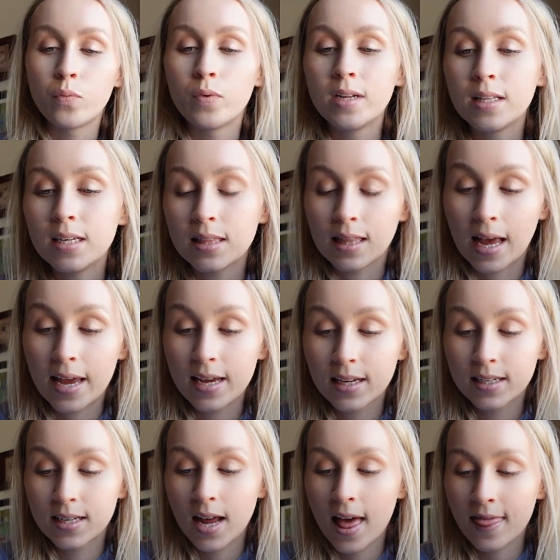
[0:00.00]
really
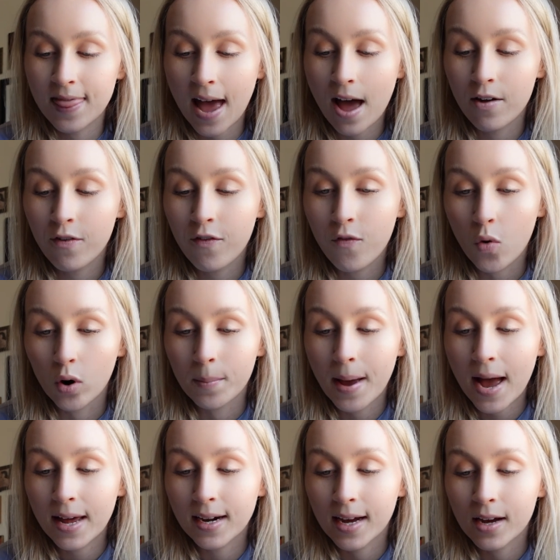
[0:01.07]
liked that
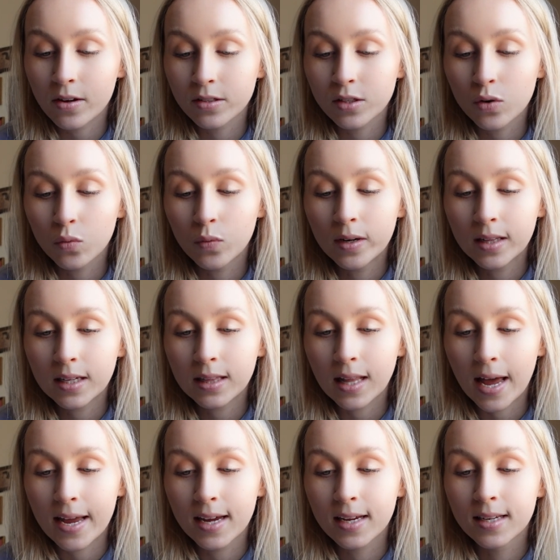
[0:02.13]
format, and I also really
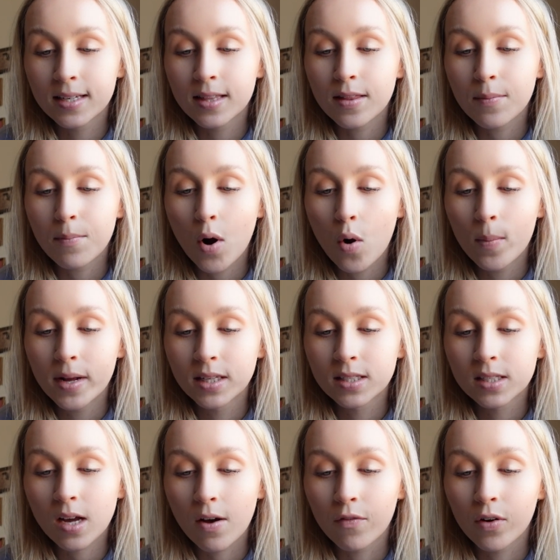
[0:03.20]
liked the
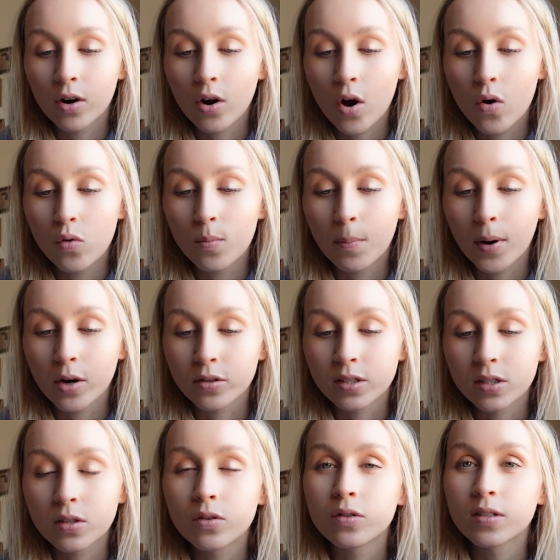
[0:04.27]
moments of her own
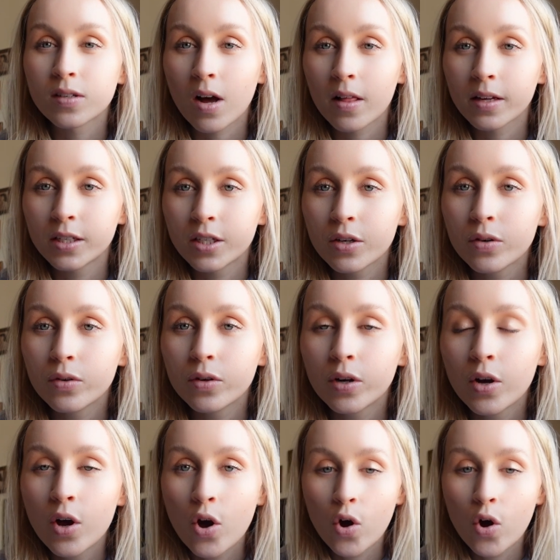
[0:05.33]
personal solitude